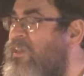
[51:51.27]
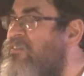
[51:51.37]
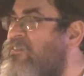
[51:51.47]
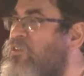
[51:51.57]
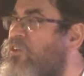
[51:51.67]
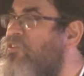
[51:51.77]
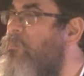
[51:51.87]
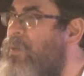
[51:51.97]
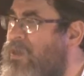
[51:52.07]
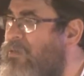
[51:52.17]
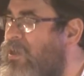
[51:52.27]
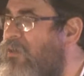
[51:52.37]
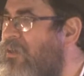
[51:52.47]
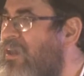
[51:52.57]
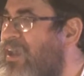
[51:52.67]
listens to a
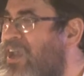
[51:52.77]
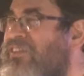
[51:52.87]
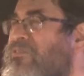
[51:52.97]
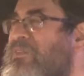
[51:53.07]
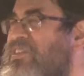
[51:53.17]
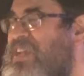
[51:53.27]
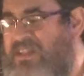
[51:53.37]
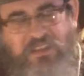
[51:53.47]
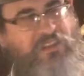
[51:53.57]
superior, he doesn't resent